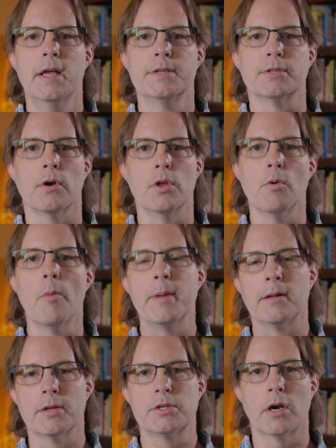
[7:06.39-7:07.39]
So you won't be
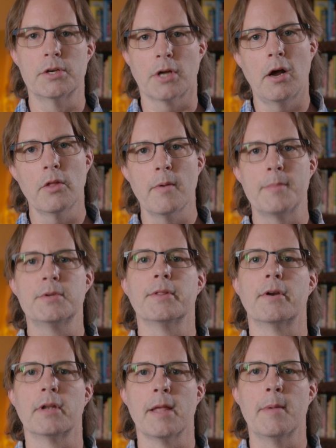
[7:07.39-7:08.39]
able to charge all the way up to
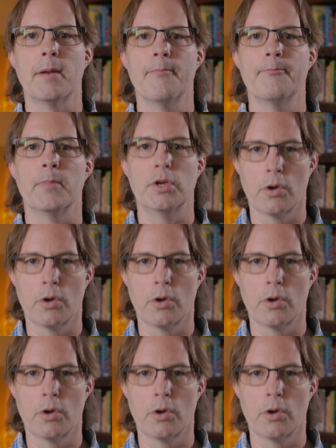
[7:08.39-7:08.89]
their limit, but you're